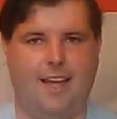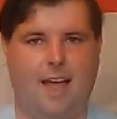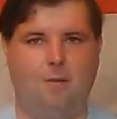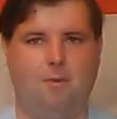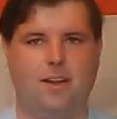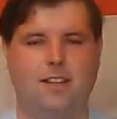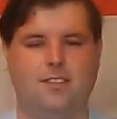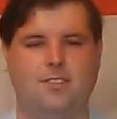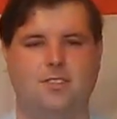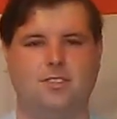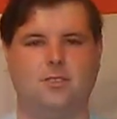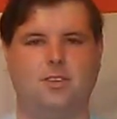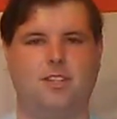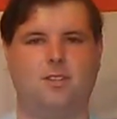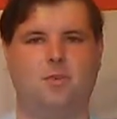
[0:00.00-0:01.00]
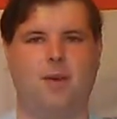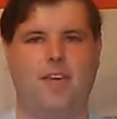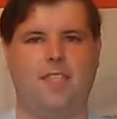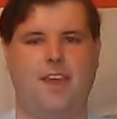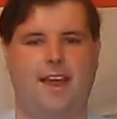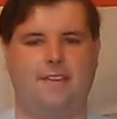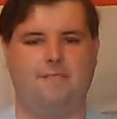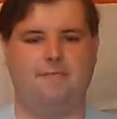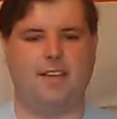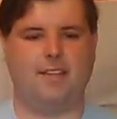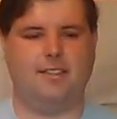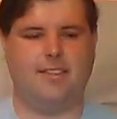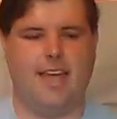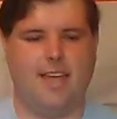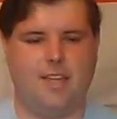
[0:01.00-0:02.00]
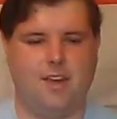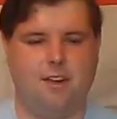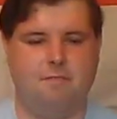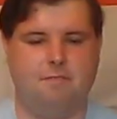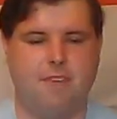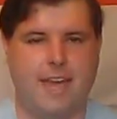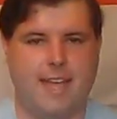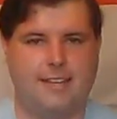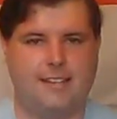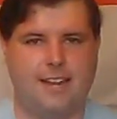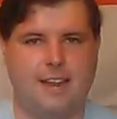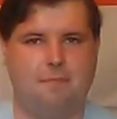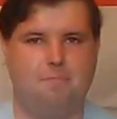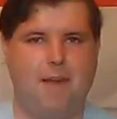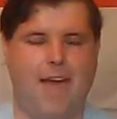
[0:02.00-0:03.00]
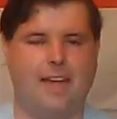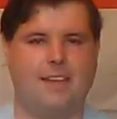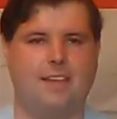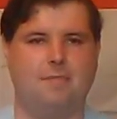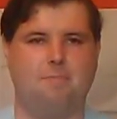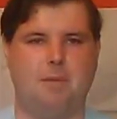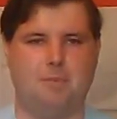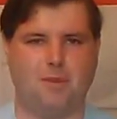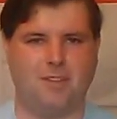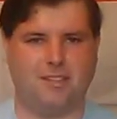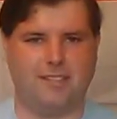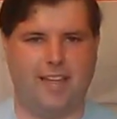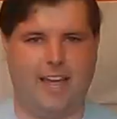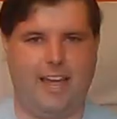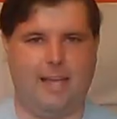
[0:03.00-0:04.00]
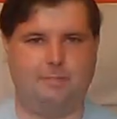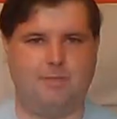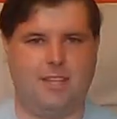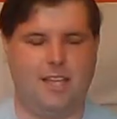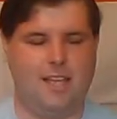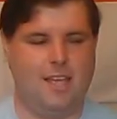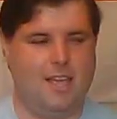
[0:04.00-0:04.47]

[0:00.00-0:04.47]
I wanted to do it the way that I felt that, they did it back in biblical times.